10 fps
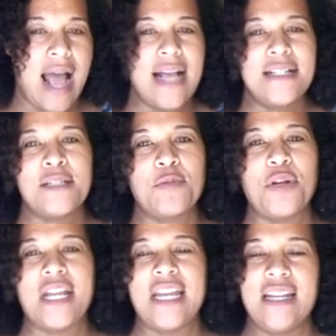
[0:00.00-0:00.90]
I just
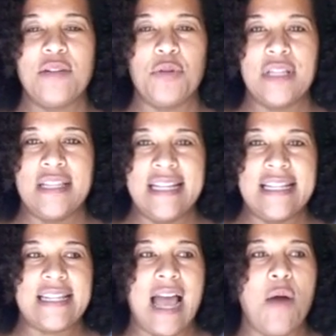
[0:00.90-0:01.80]
want to end it with
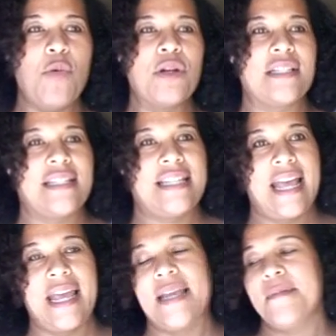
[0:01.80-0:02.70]
this. I want to
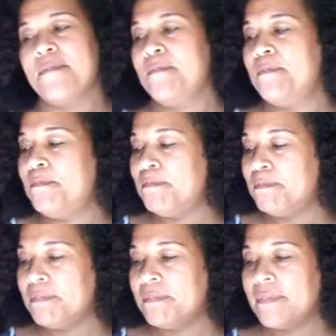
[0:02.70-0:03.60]
say,
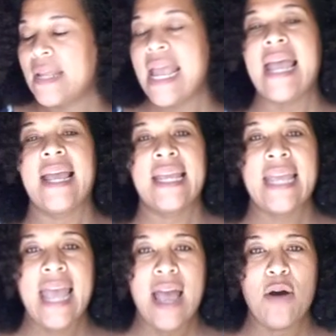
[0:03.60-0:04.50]

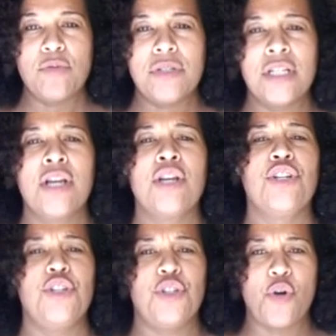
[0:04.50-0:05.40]
count
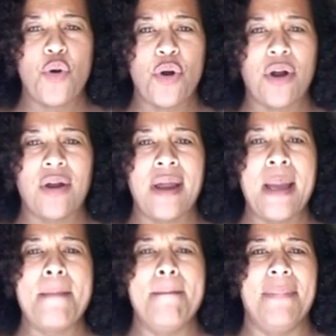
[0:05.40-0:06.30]
your
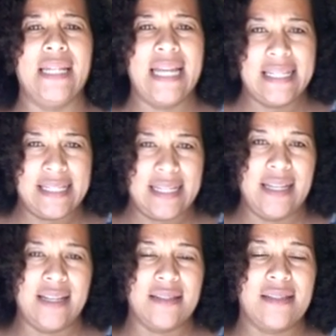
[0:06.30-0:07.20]

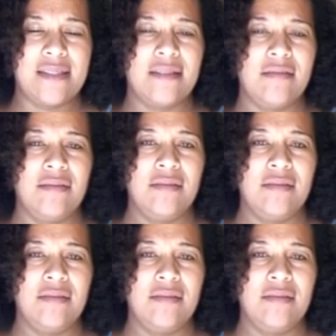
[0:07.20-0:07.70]
blessings.